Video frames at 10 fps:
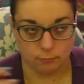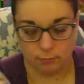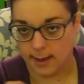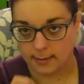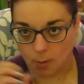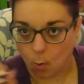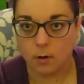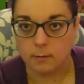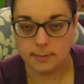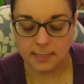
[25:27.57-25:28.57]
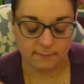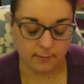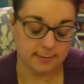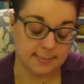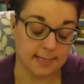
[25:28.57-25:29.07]
react horribly if I
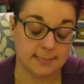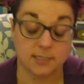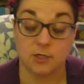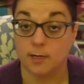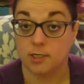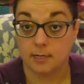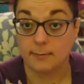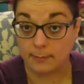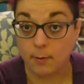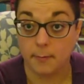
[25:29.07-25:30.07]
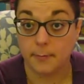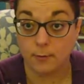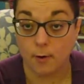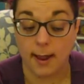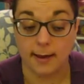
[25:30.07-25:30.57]
was in that situation. I mean, I'd probably be
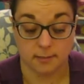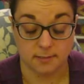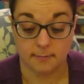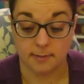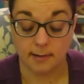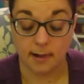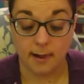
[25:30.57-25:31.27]
crying or something.